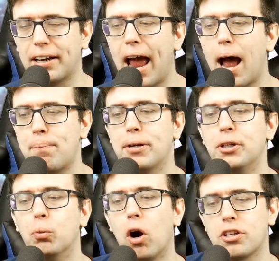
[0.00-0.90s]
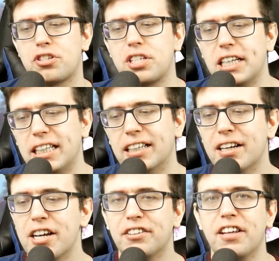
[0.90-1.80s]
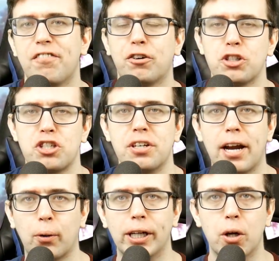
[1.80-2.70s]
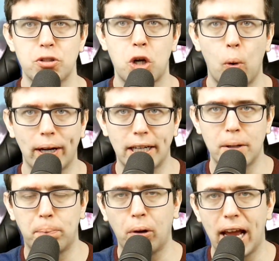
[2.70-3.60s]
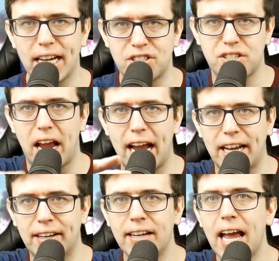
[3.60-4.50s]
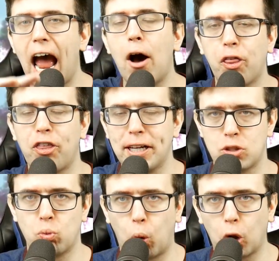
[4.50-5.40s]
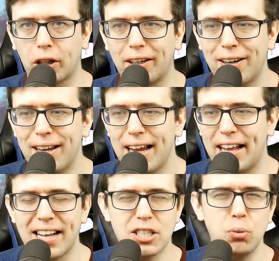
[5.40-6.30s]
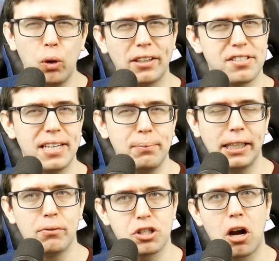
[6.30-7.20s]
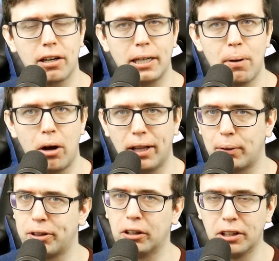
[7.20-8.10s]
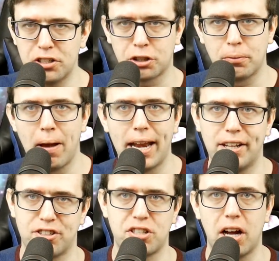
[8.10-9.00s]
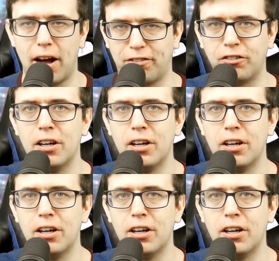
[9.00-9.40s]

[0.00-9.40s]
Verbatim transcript: could happen. You want to see different scenarios going into place and how things work. And that's what the same thing he was talking about, like with the lizard men and stuff.